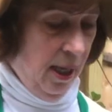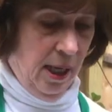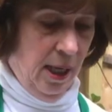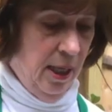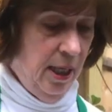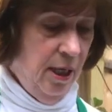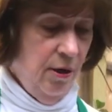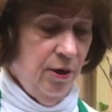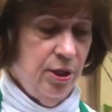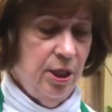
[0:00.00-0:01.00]
and
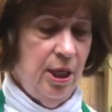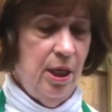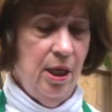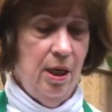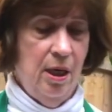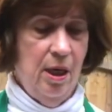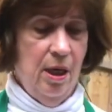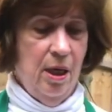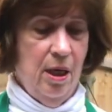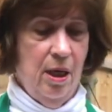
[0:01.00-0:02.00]
here's the
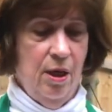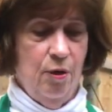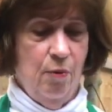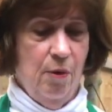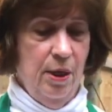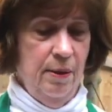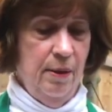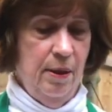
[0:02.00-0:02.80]
other one.